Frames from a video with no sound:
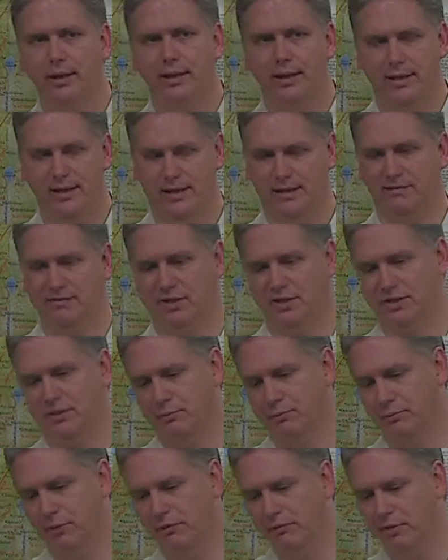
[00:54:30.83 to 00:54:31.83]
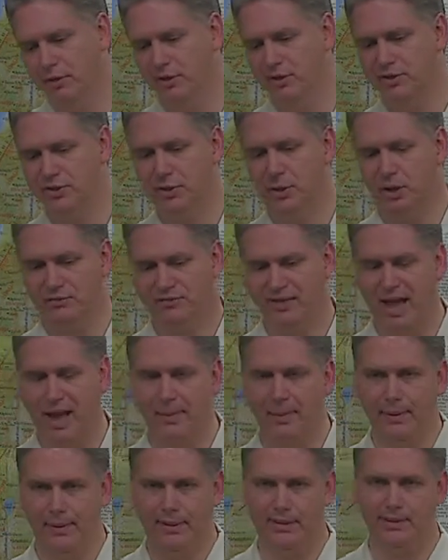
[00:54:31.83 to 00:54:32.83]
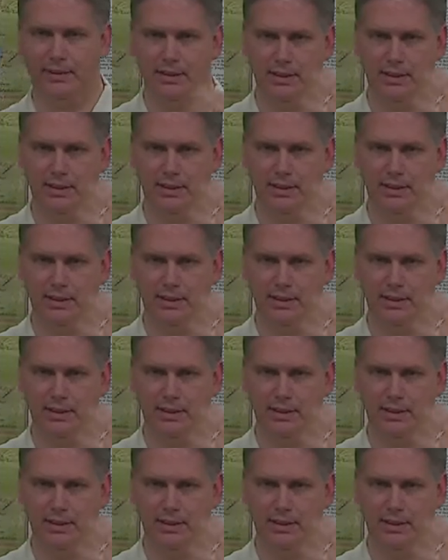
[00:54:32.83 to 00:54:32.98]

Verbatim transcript: He gives us the privilege of tapping into